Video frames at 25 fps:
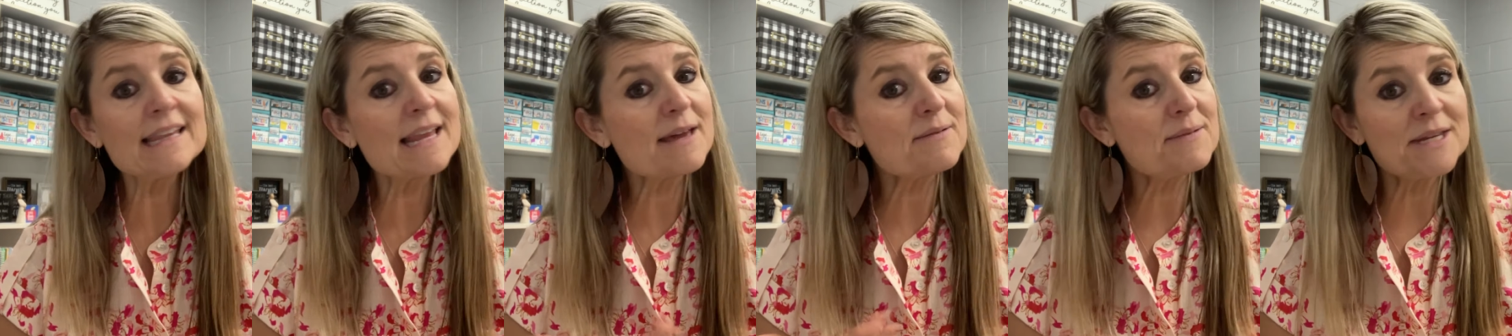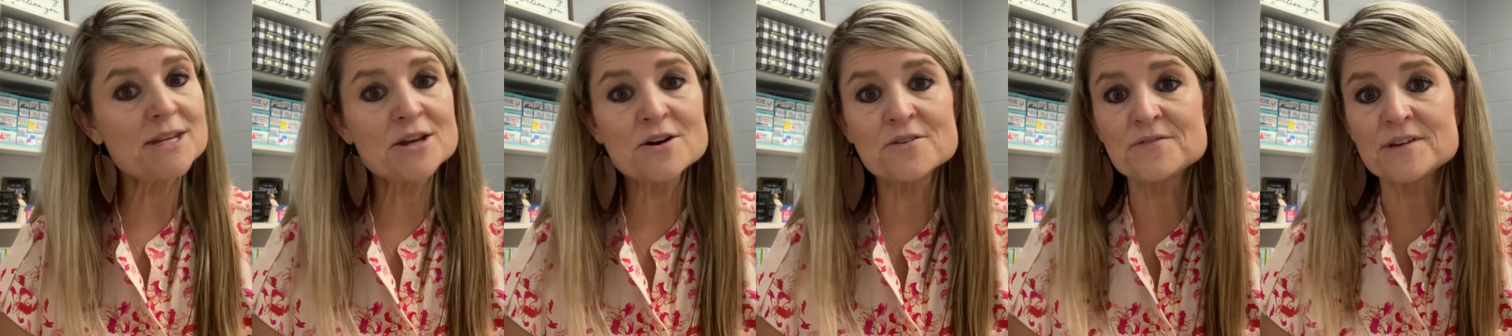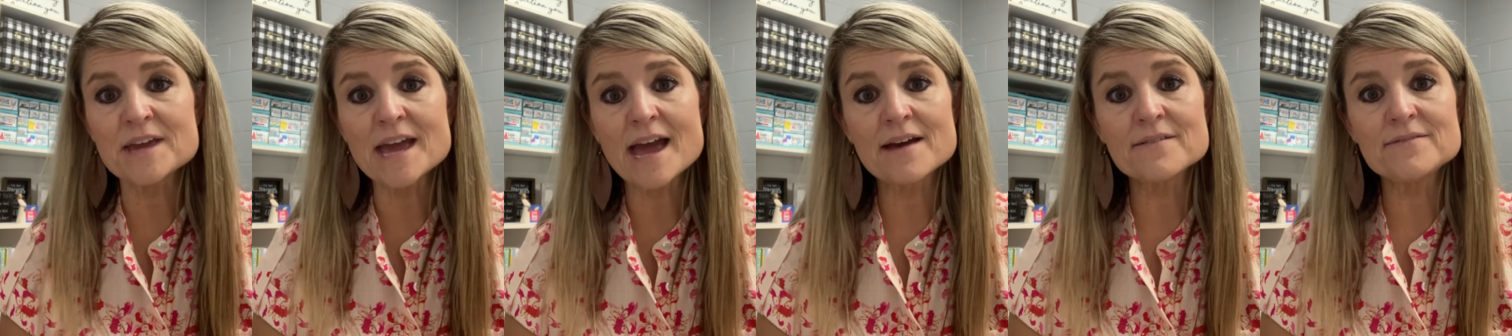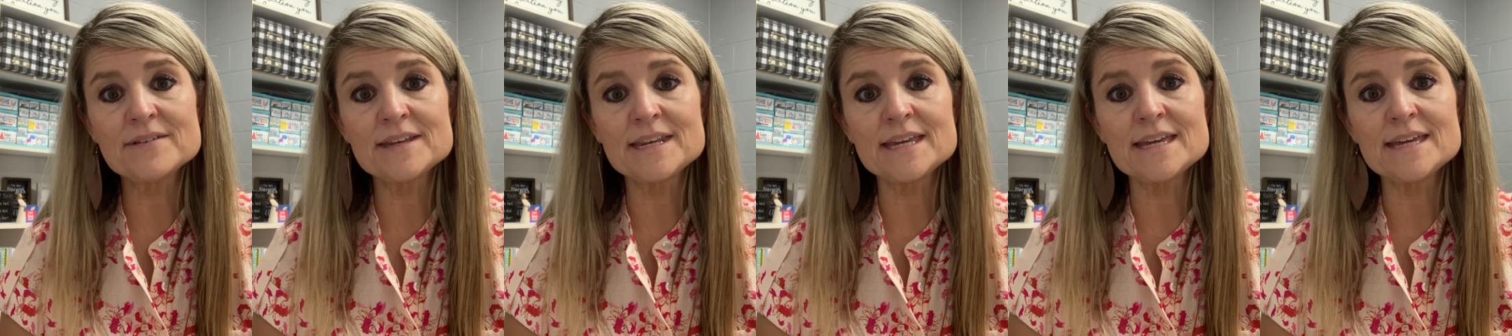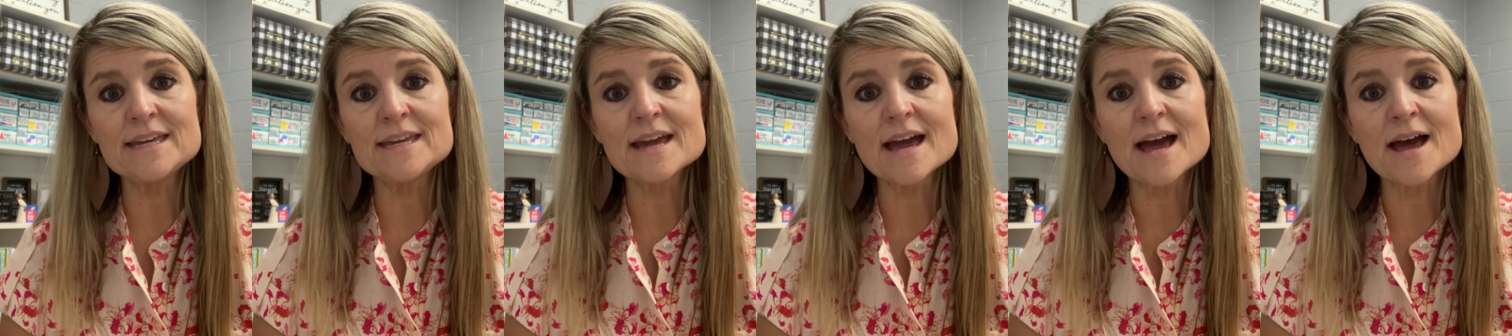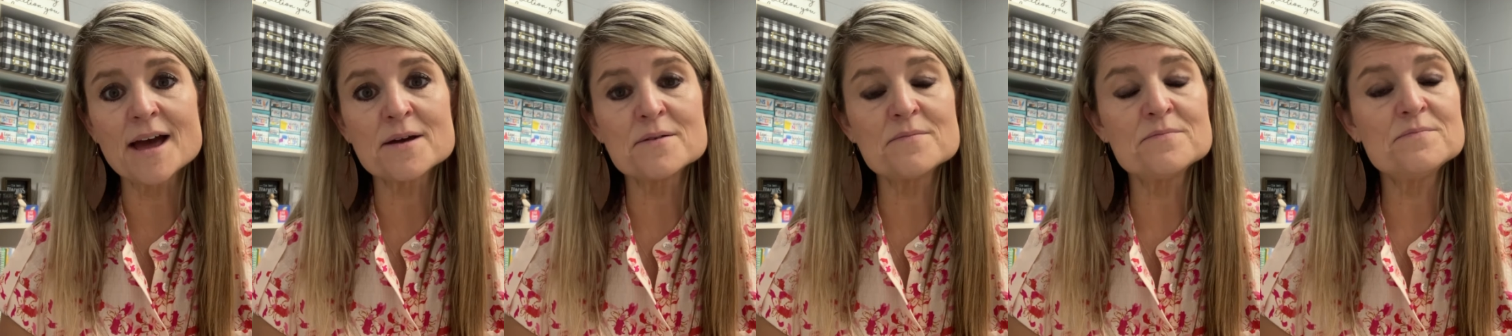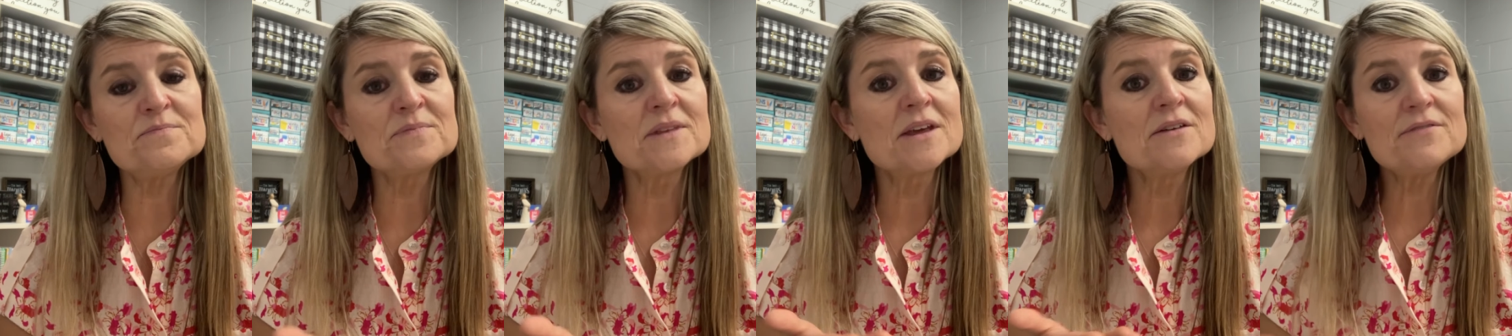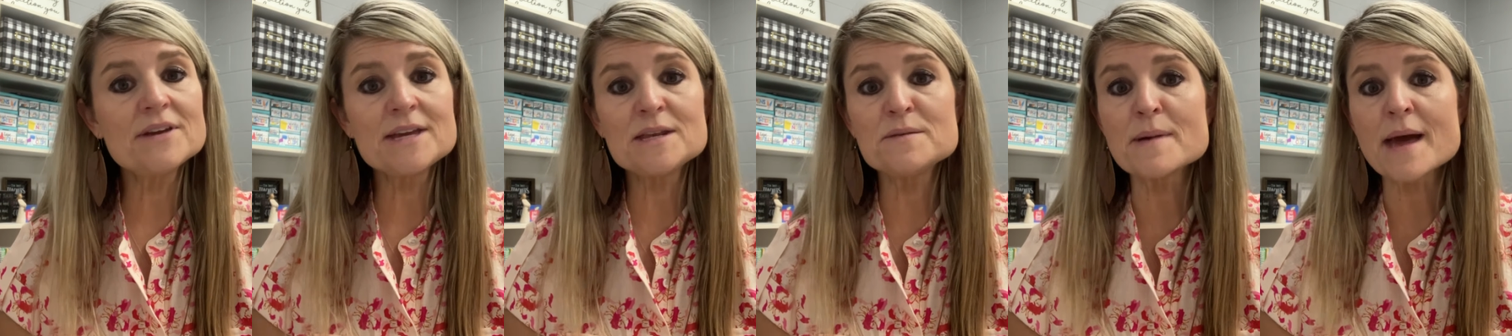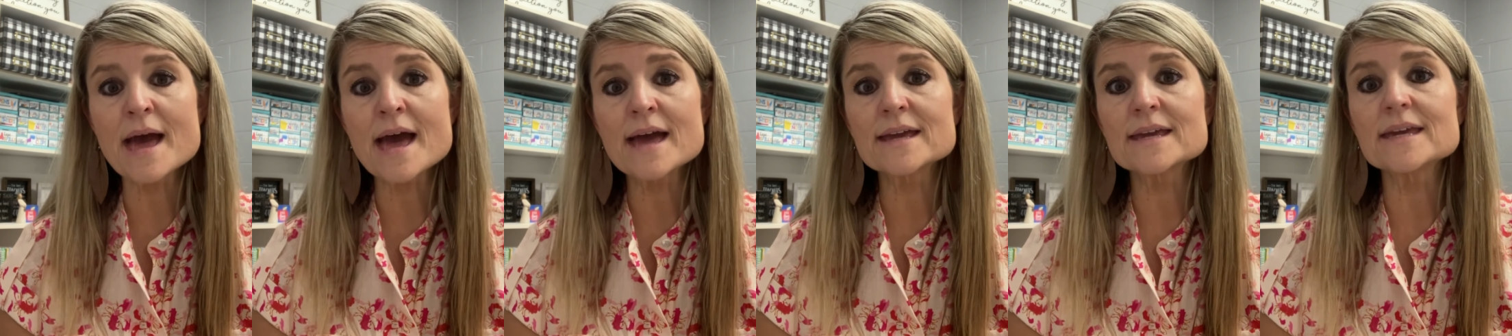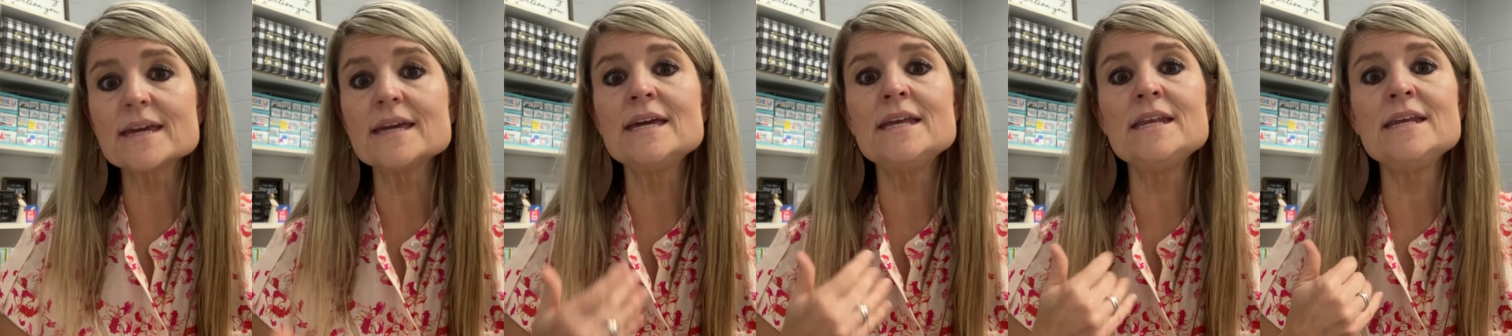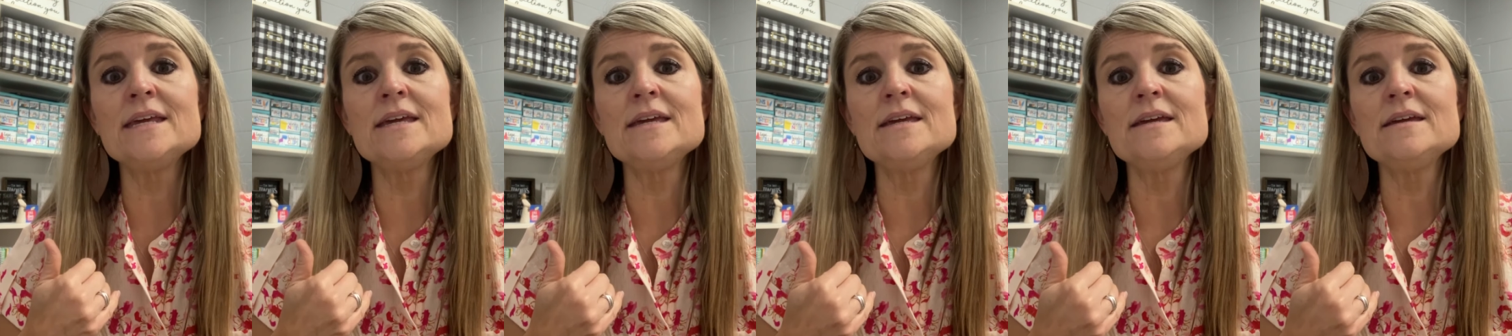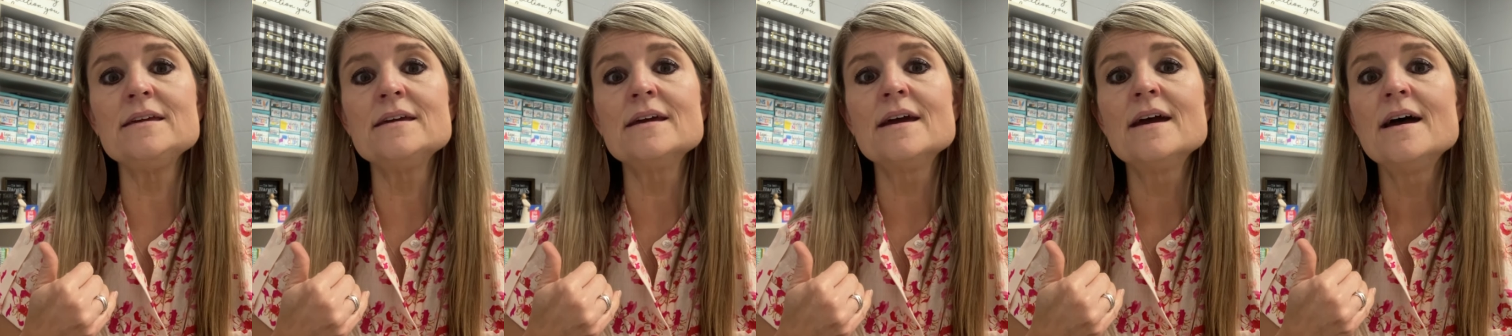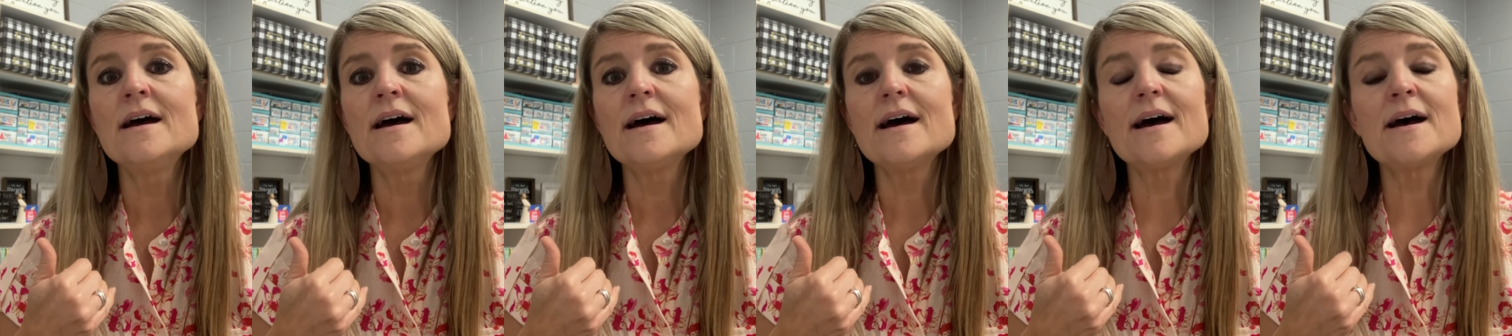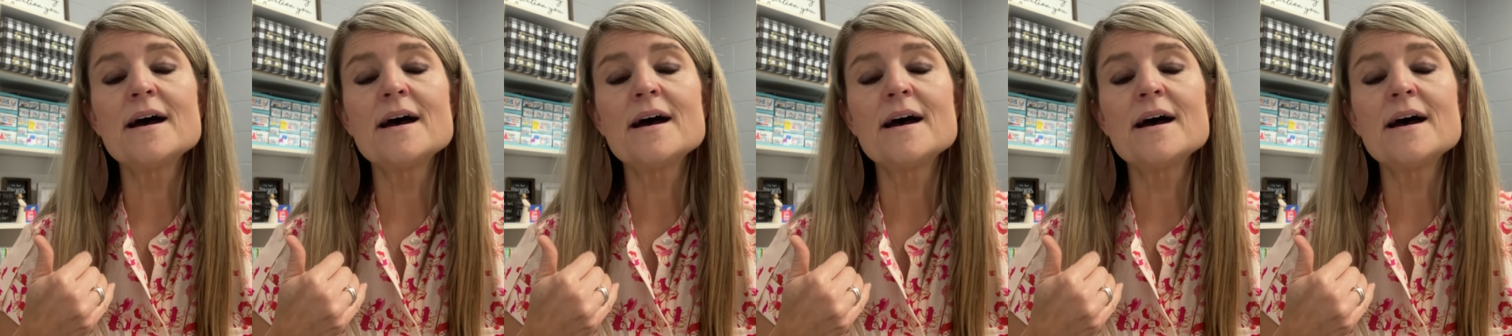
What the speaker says: Let me know if you have any feedback, any